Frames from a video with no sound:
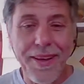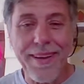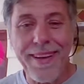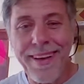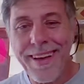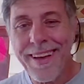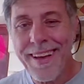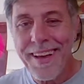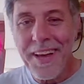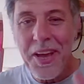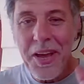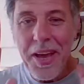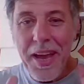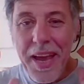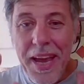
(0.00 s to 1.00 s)
it
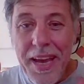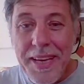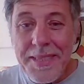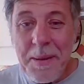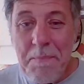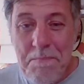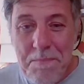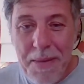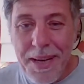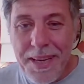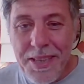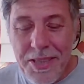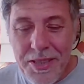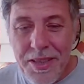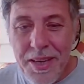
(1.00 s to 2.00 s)
is a
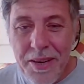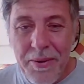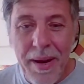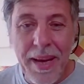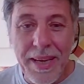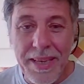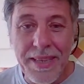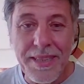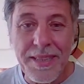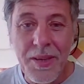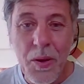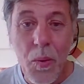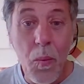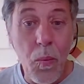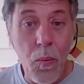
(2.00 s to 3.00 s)
military grade
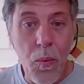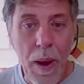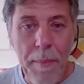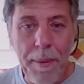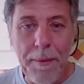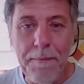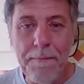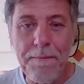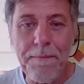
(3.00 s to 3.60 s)
weapon,